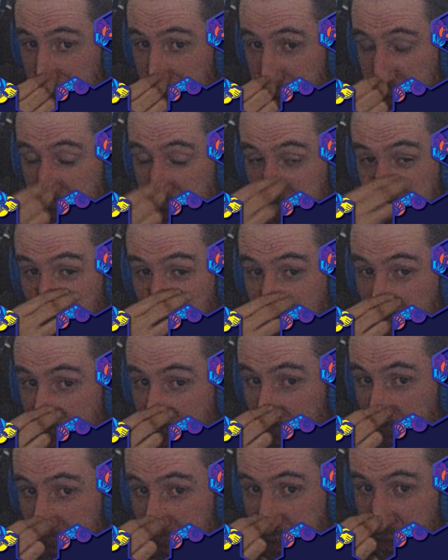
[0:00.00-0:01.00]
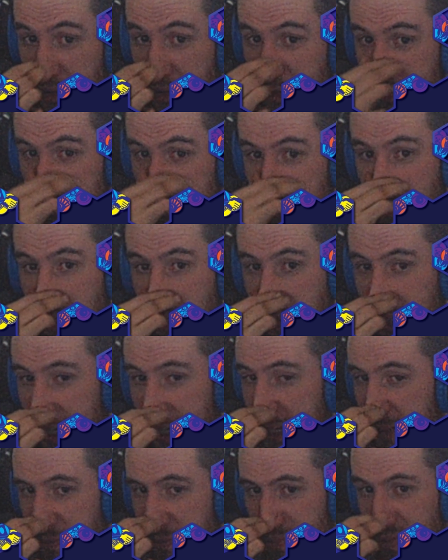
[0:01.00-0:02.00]
There's a lot of those. Well,
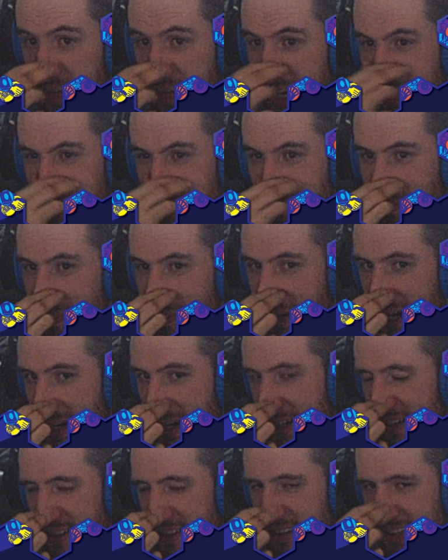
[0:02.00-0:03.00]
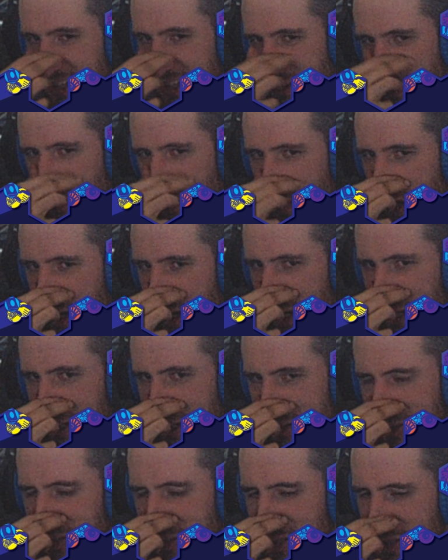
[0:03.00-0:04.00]
I primarily
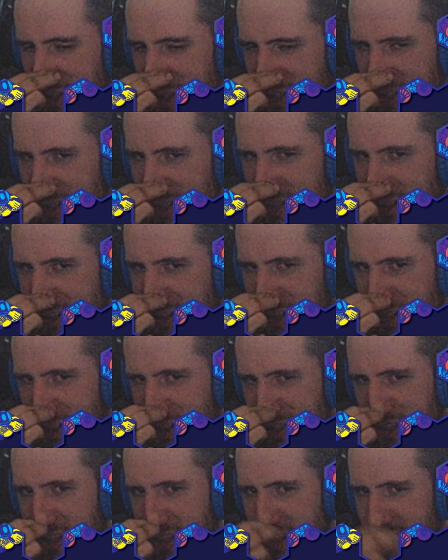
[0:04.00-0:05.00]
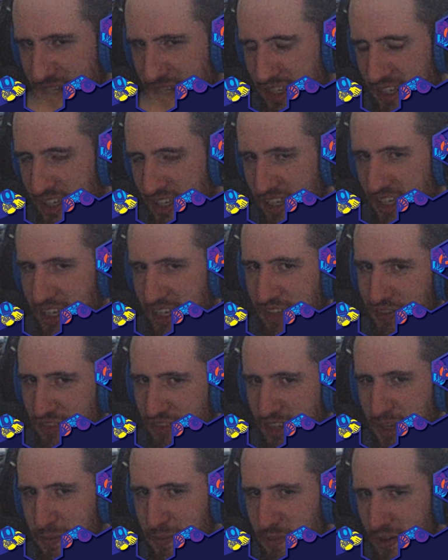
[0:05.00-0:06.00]
watch If
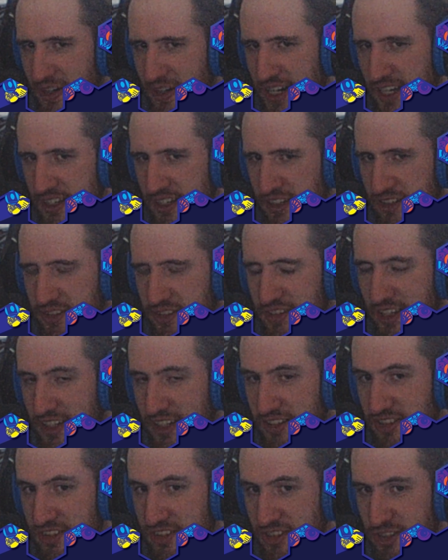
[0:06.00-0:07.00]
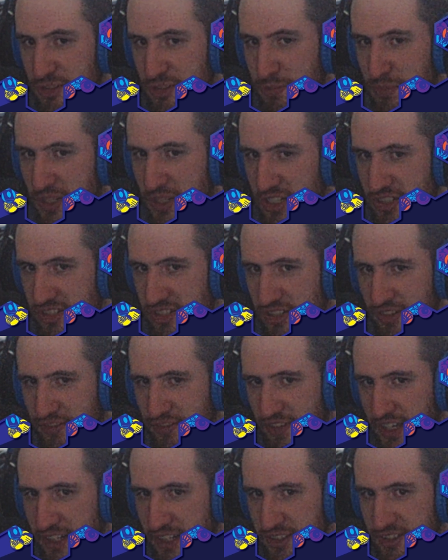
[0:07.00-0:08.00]
the Emperor Had a Text-to-Speech
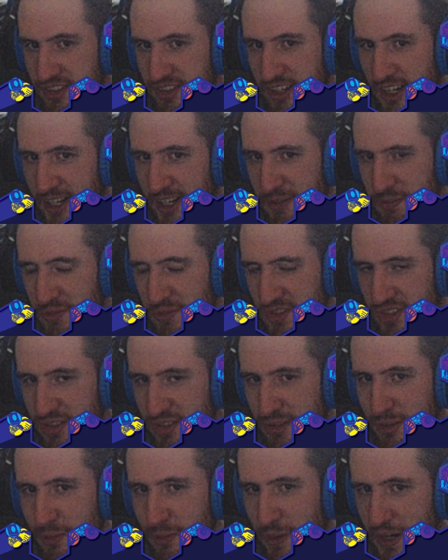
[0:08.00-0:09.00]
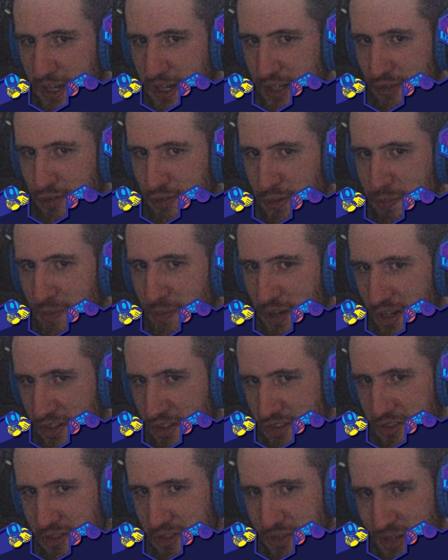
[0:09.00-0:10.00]
Device, and I'm still waiting for
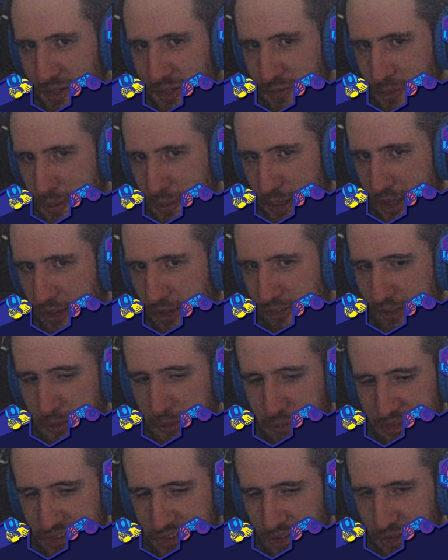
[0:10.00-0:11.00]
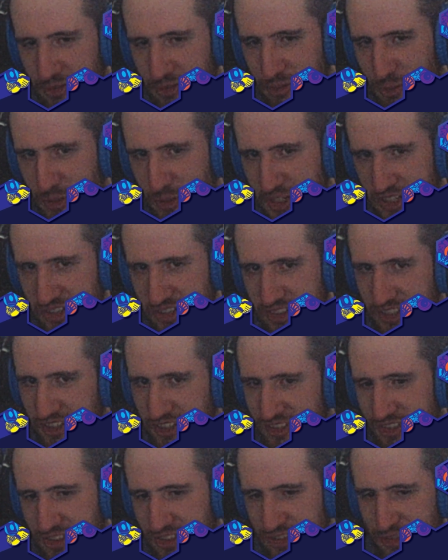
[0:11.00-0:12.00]
part 2 of episode
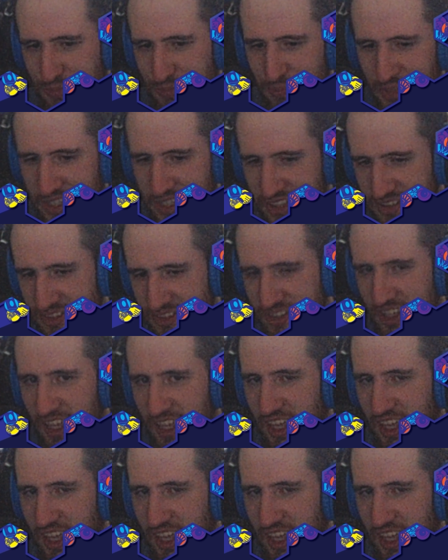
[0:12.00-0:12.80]
26, because